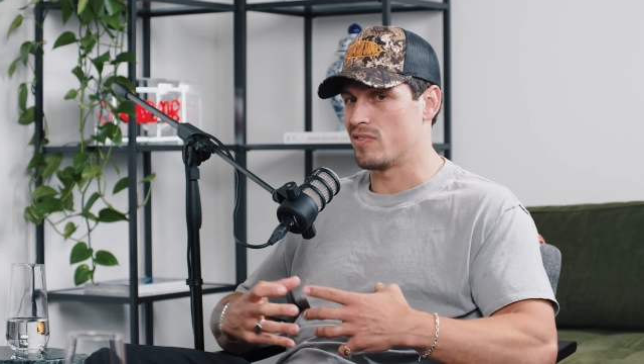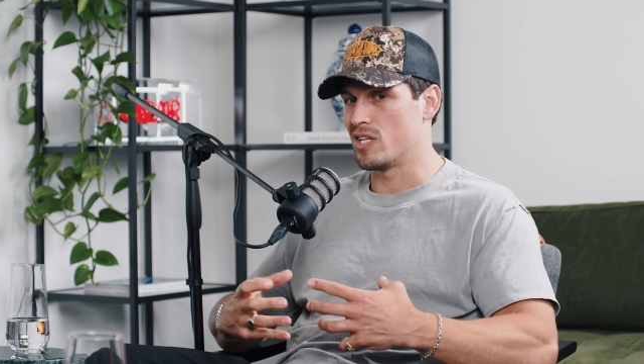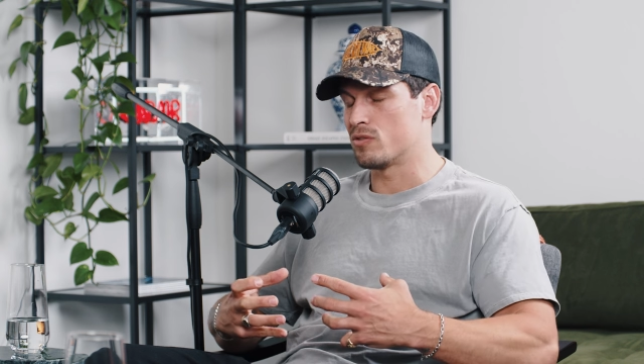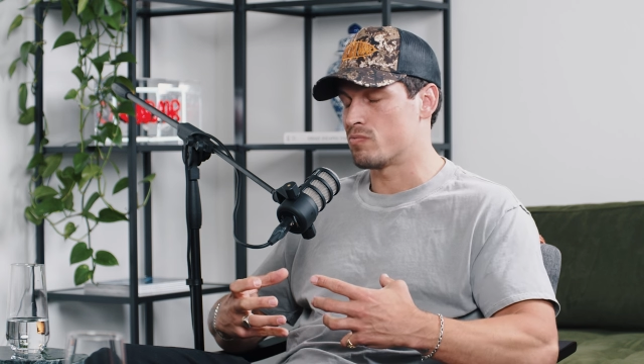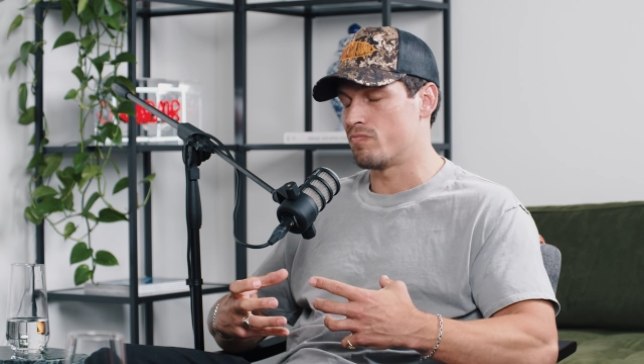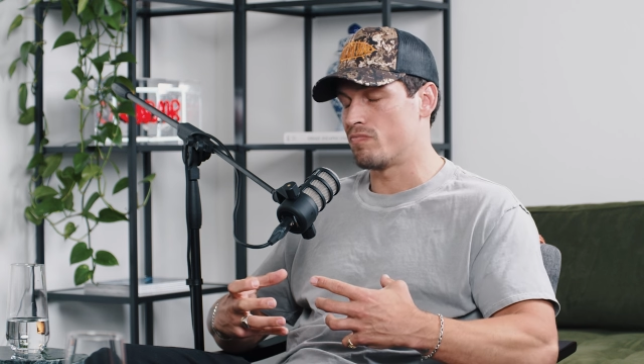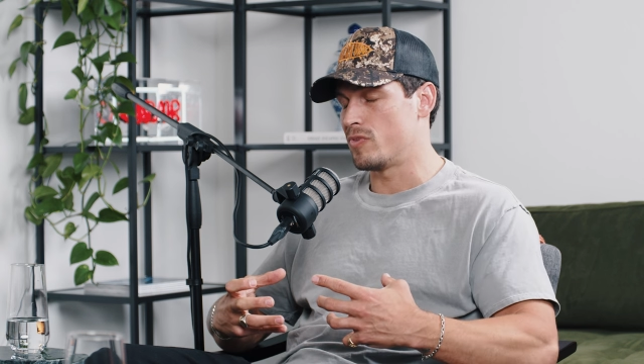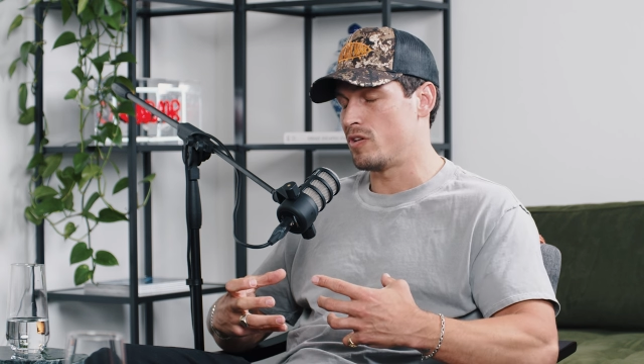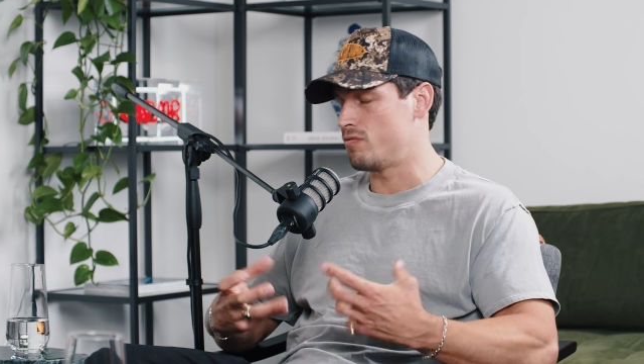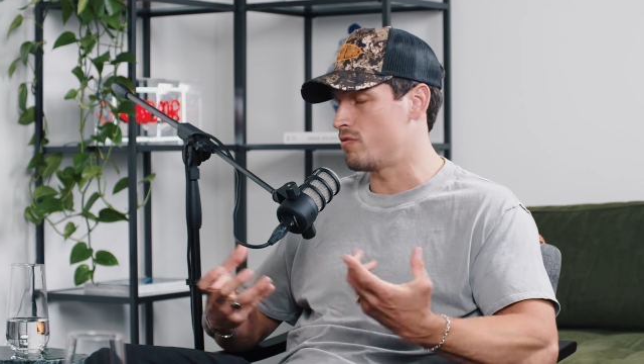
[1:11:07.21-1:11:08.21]
it's
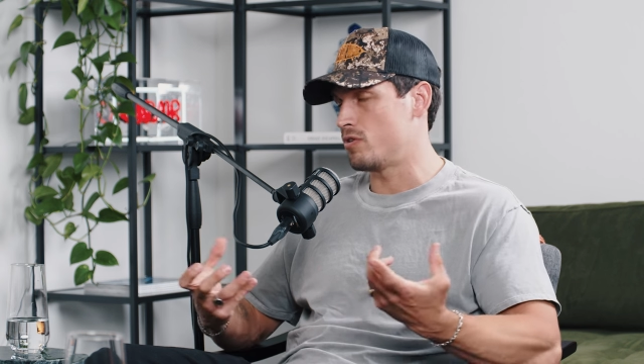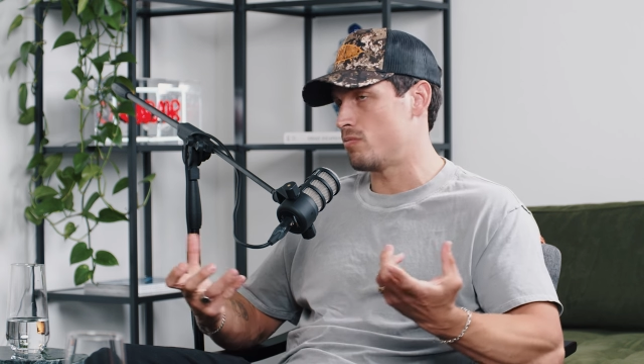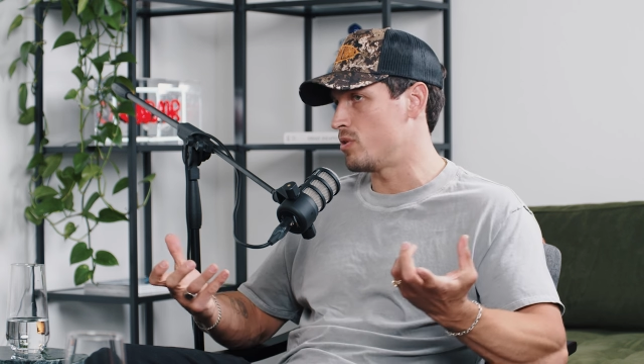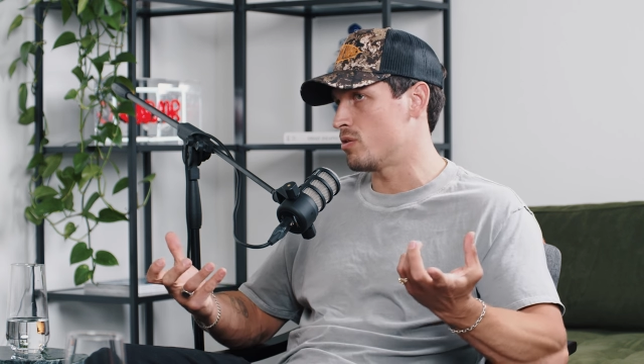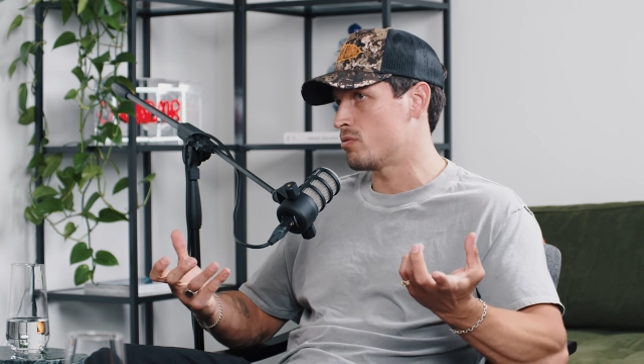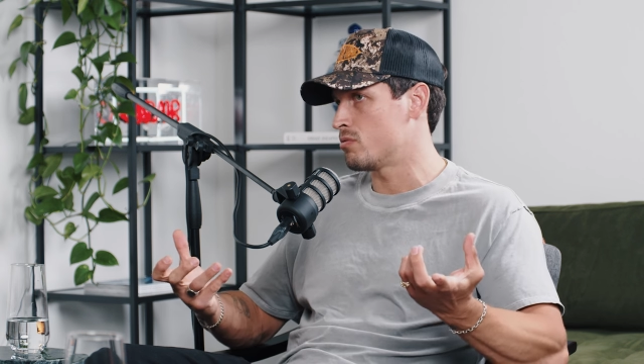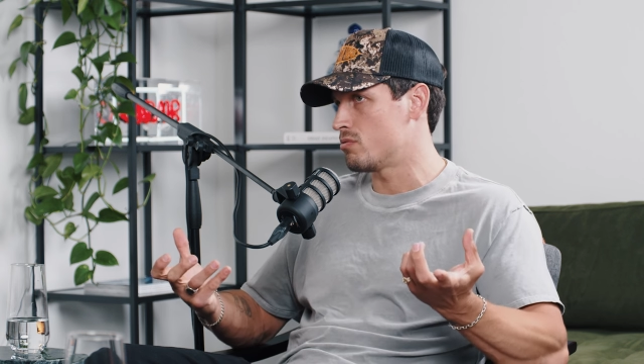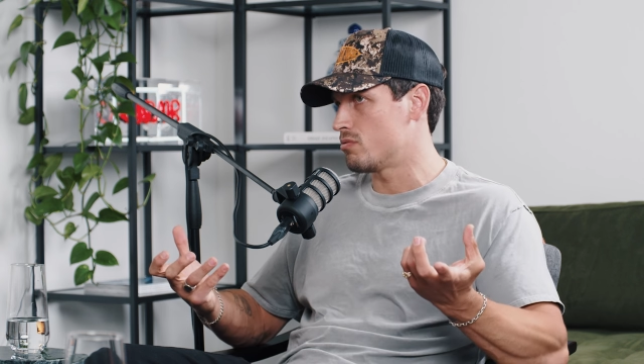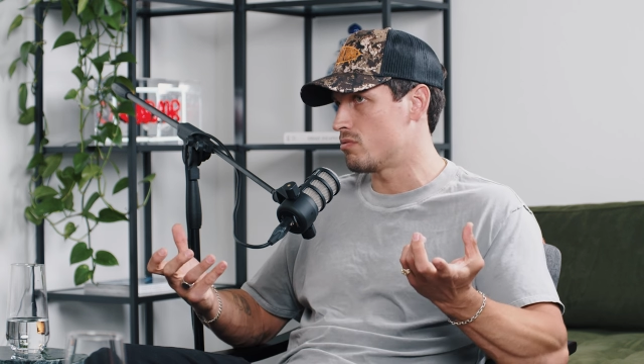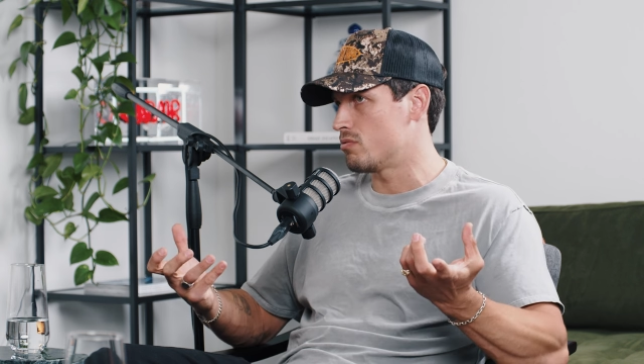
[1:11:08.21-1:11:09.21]
infinite
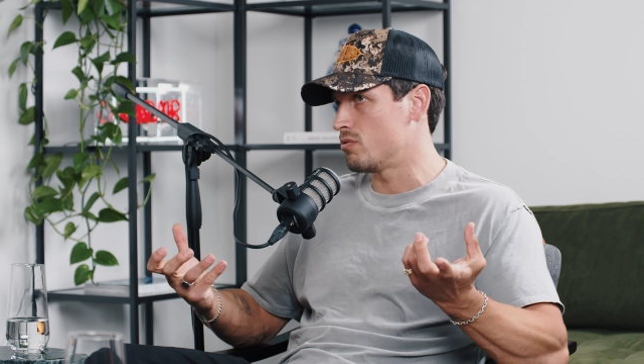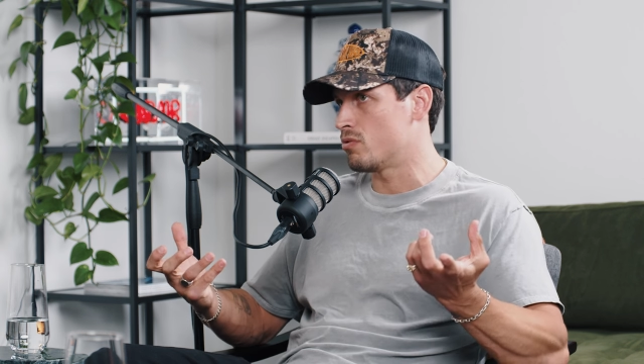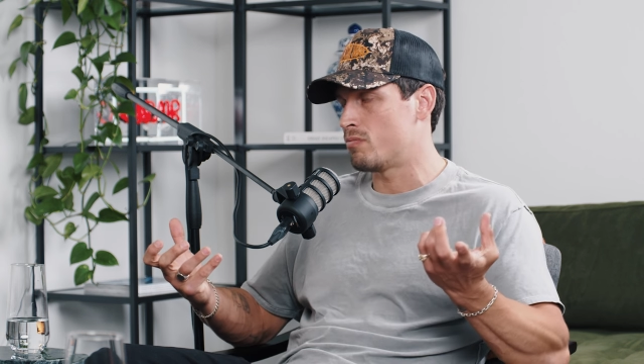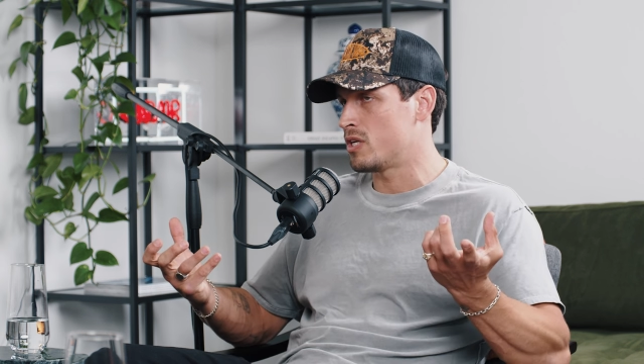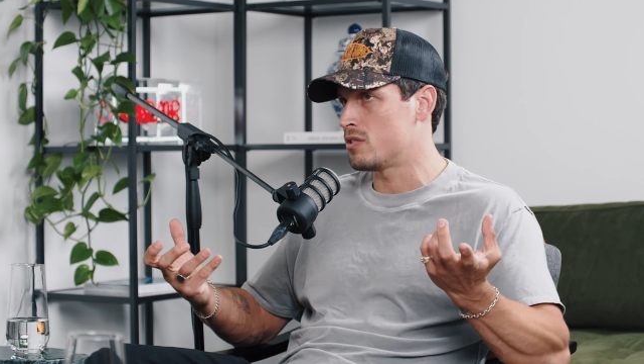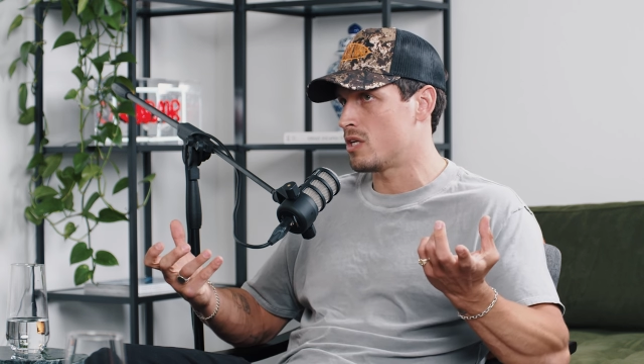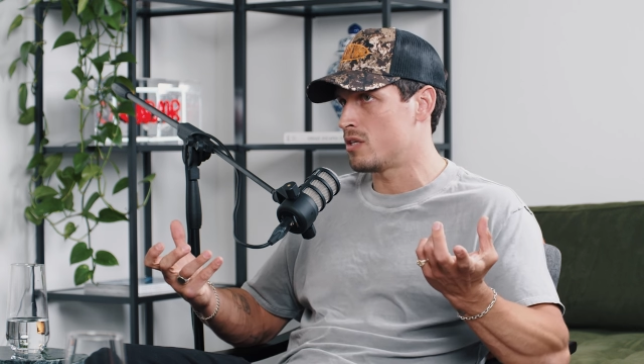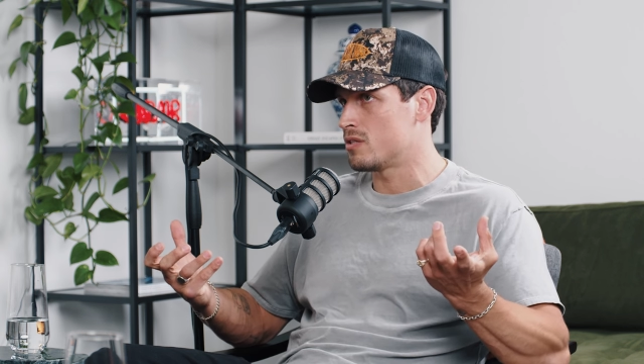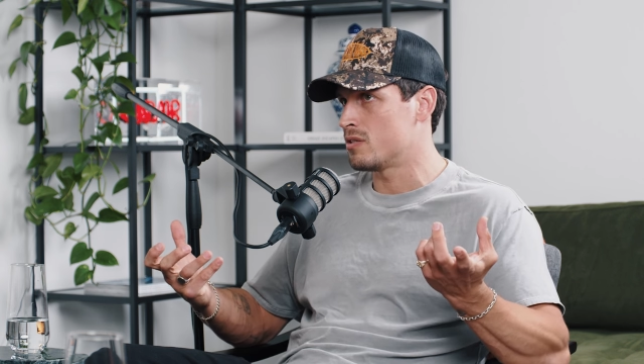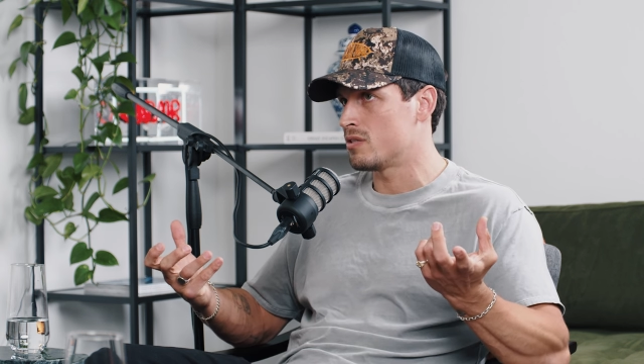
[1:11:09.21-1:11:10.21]
beyond your
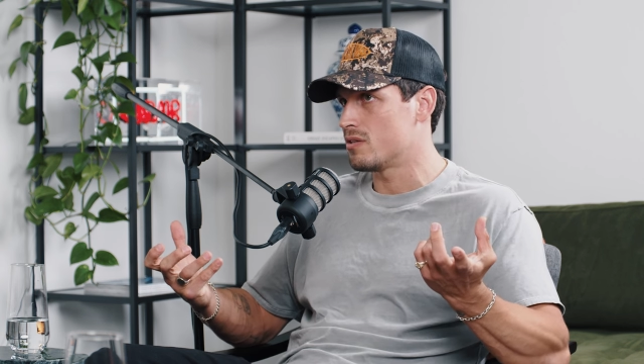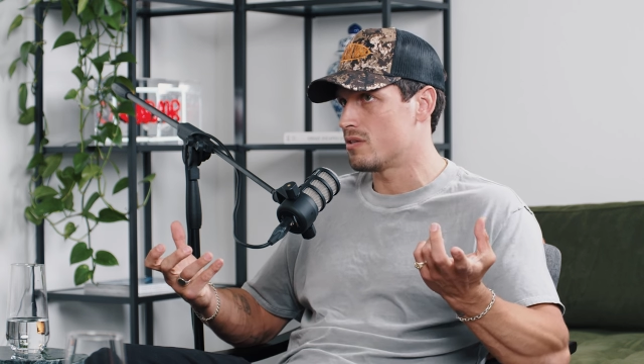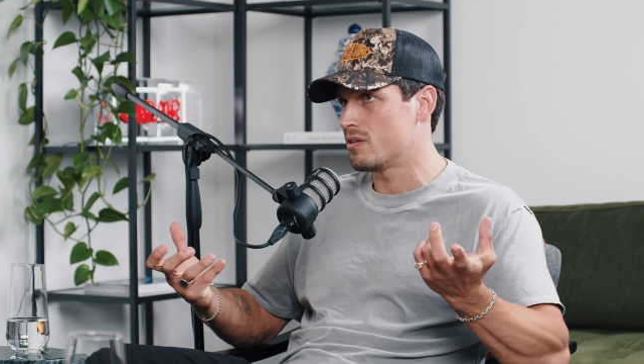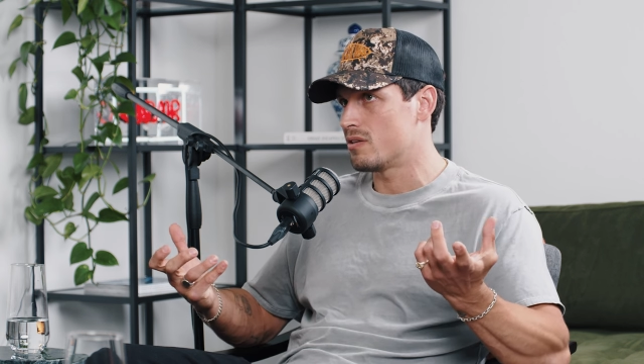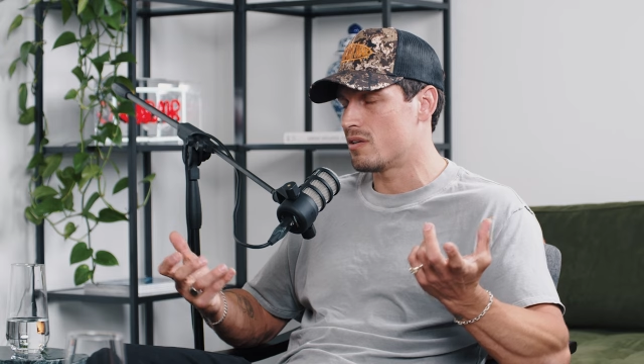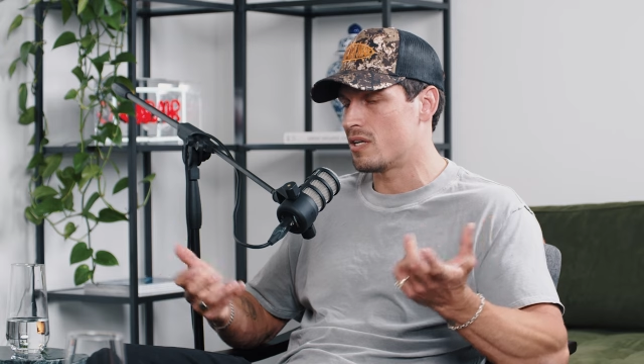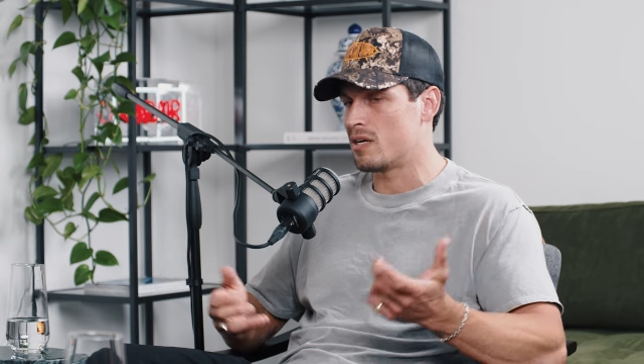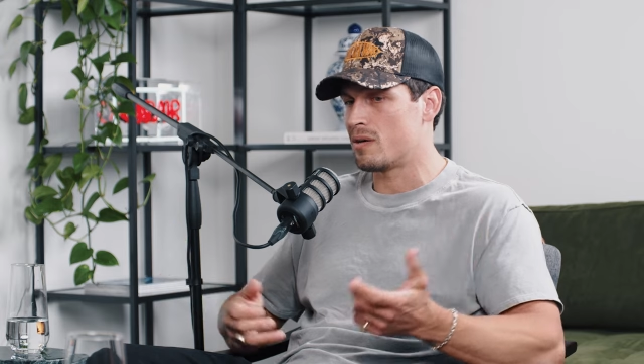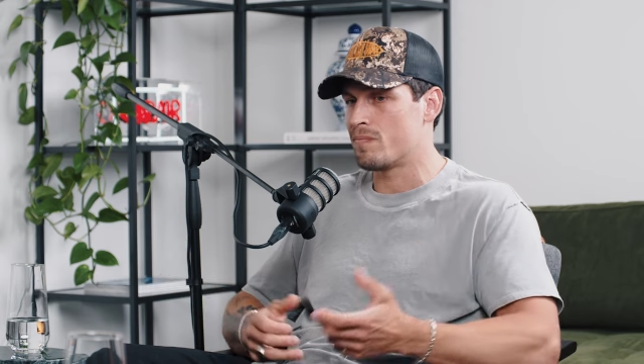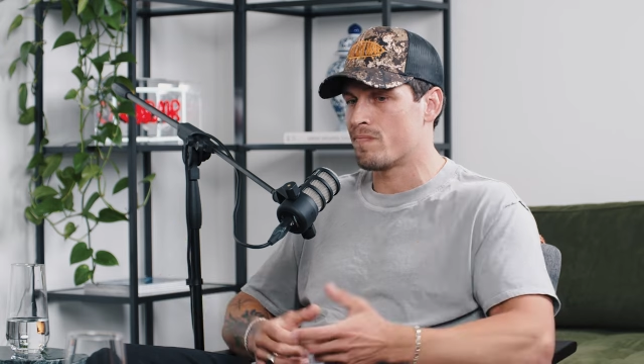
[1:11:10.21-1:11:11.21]
imagination. Mm.
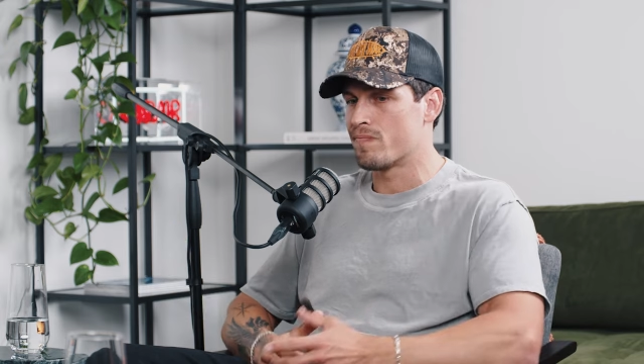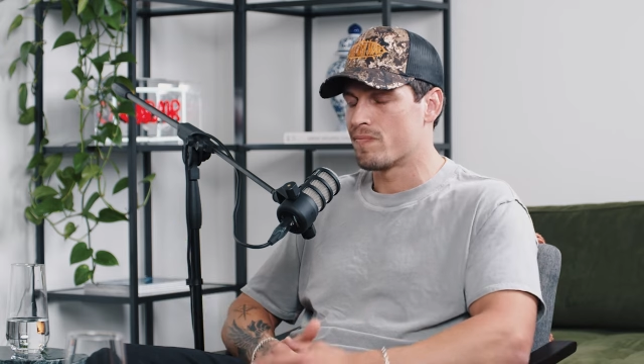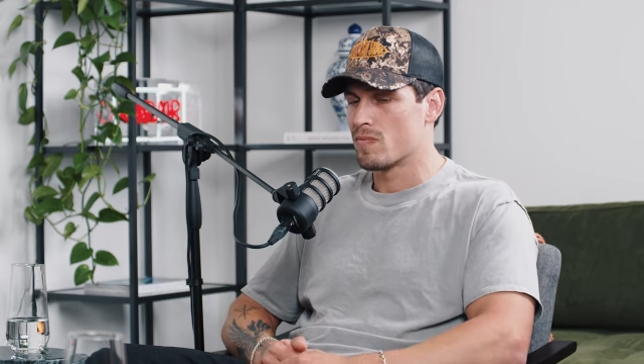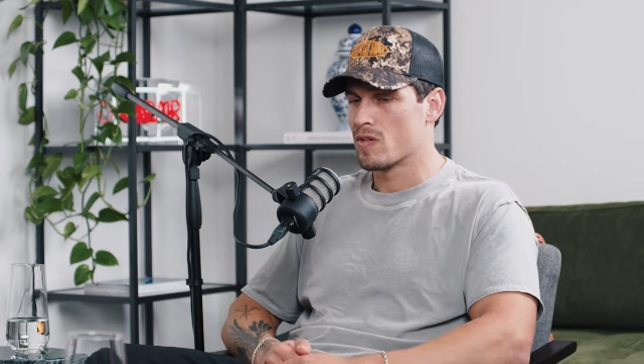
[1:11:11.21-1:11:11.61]
Um,